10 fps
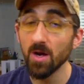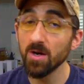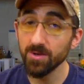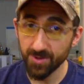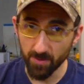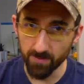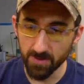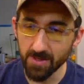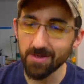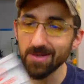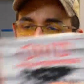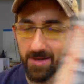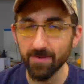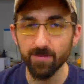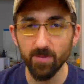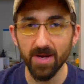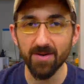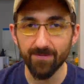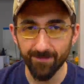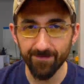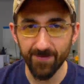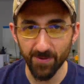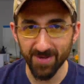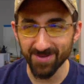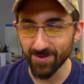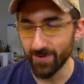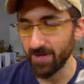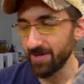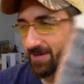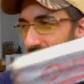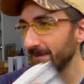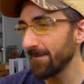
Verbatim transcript: So, clearly, we got a few things going on here.